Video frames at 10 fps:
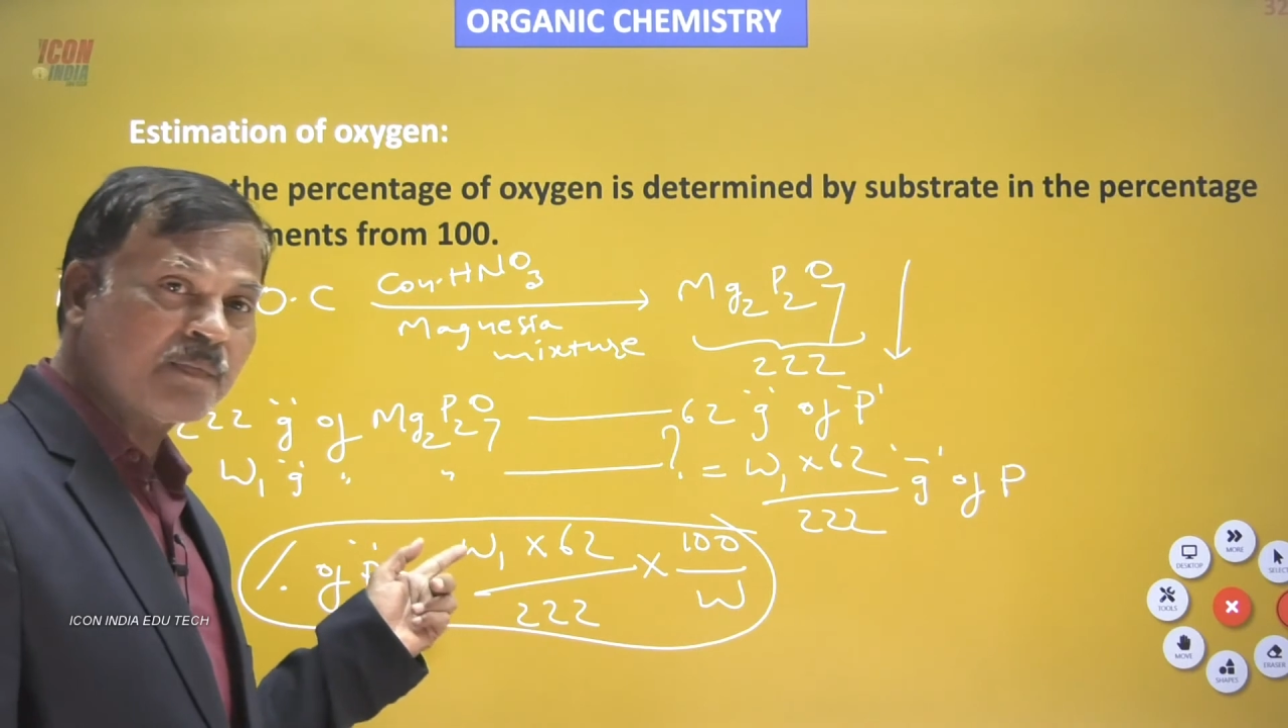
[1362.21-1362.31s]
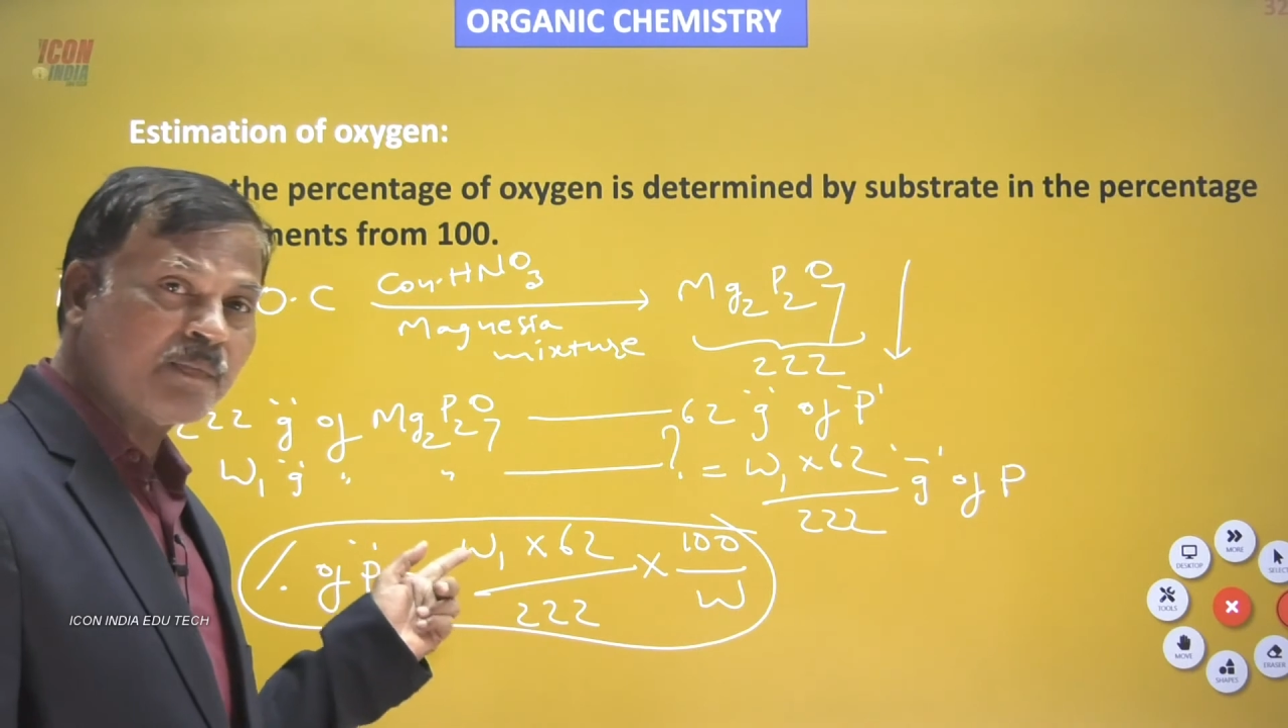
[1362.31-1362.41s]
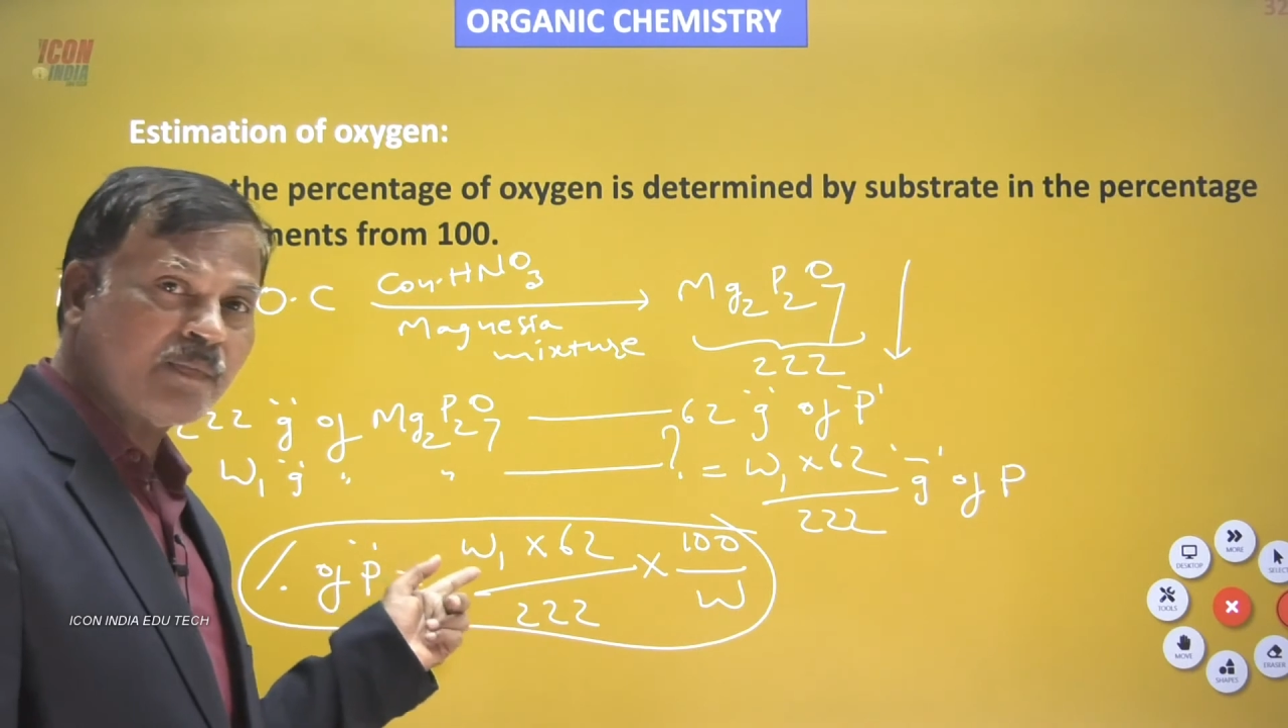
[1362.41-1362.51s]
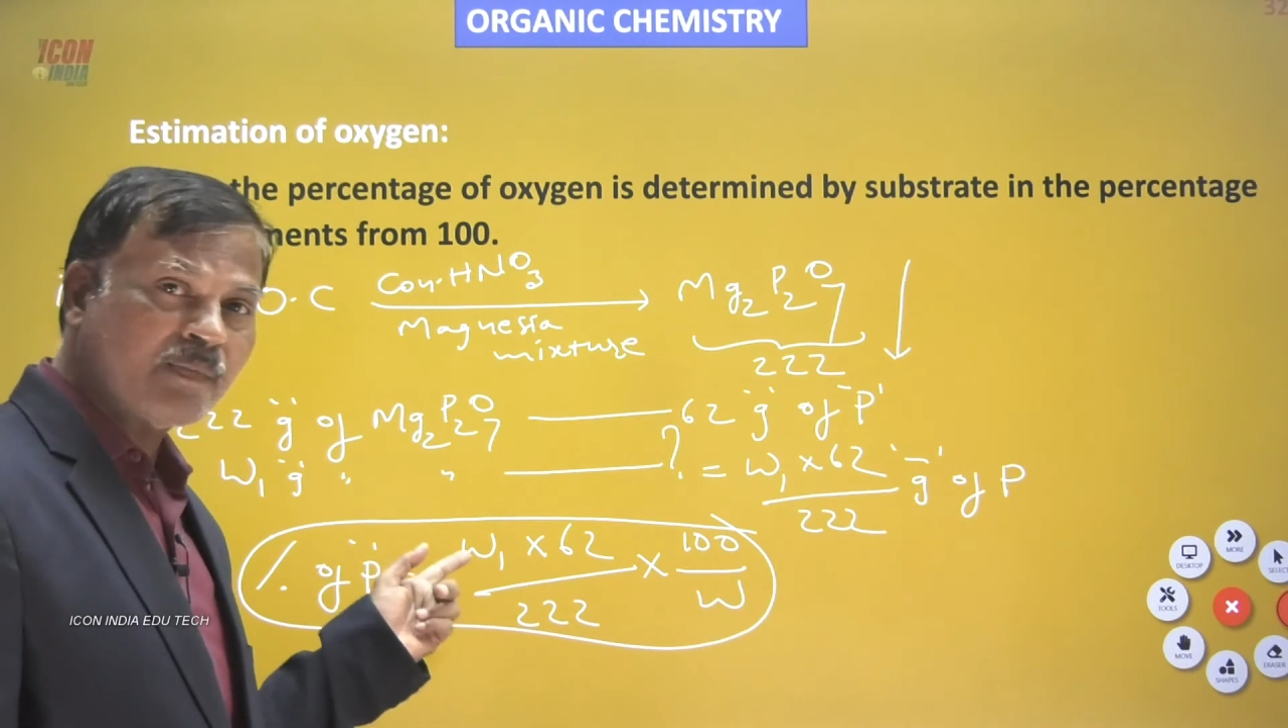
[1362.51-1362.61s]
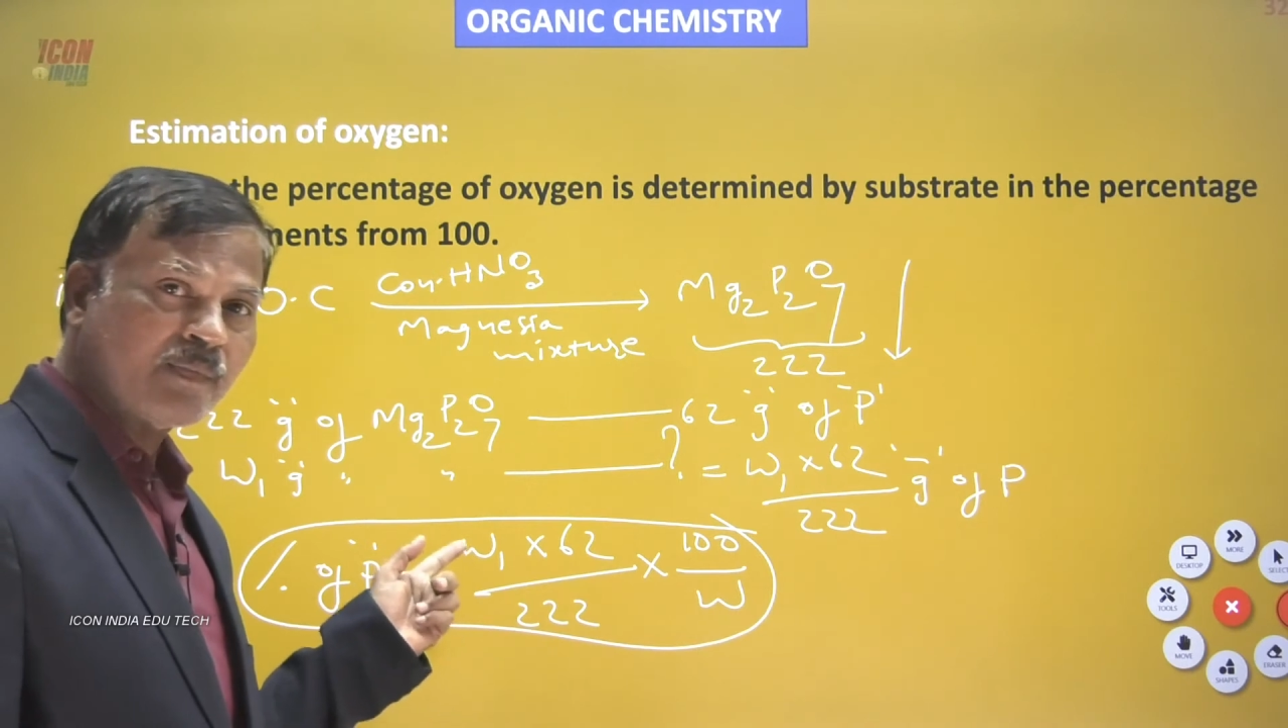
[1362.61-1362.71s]
in
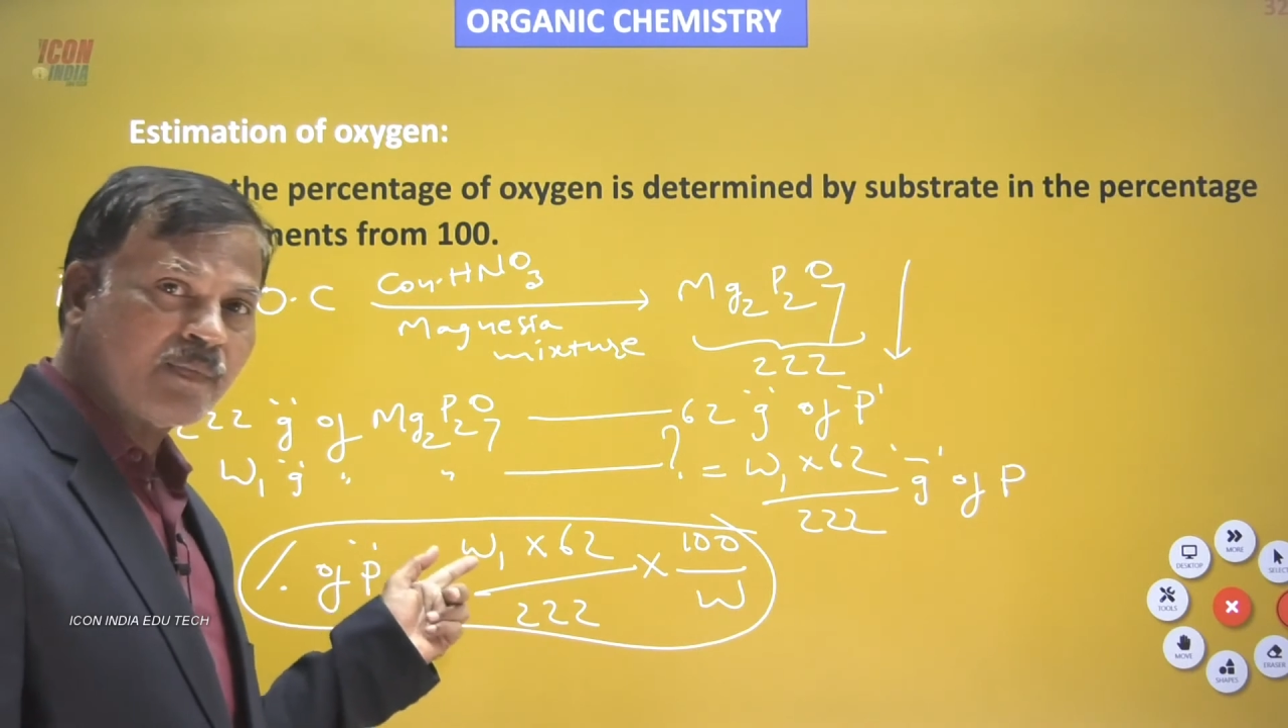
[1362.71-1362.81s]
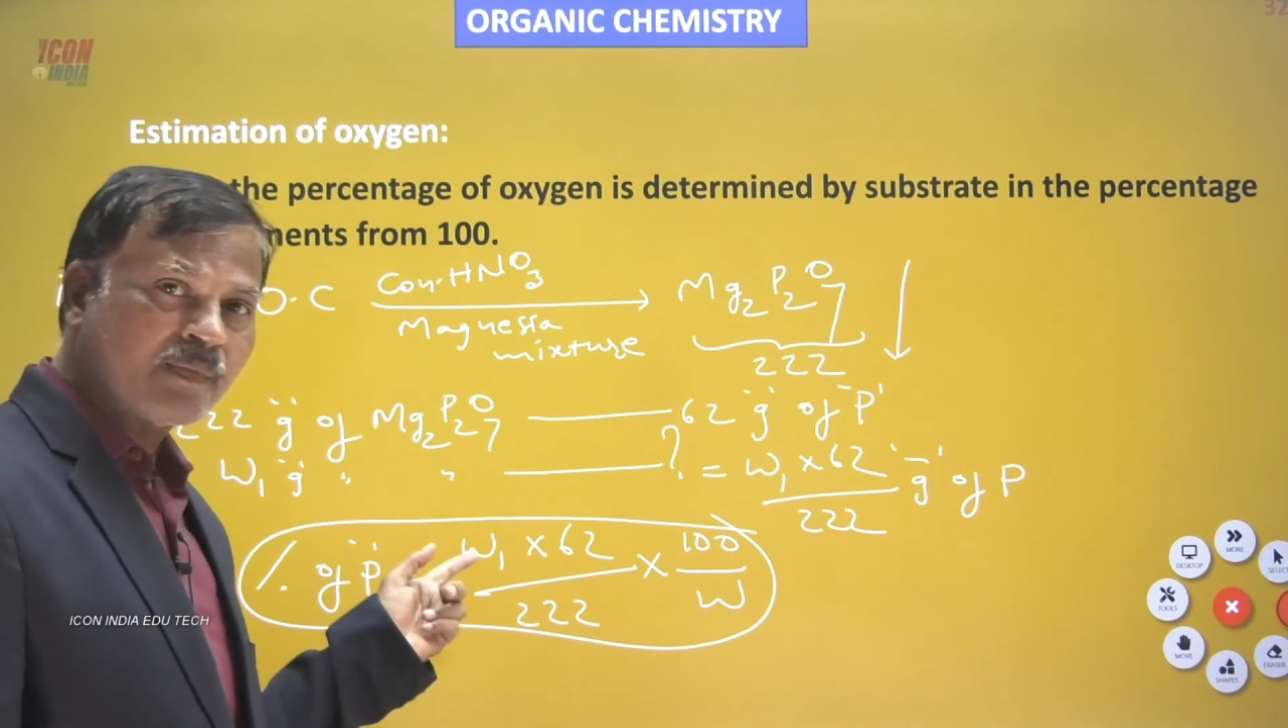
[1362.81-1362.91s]
the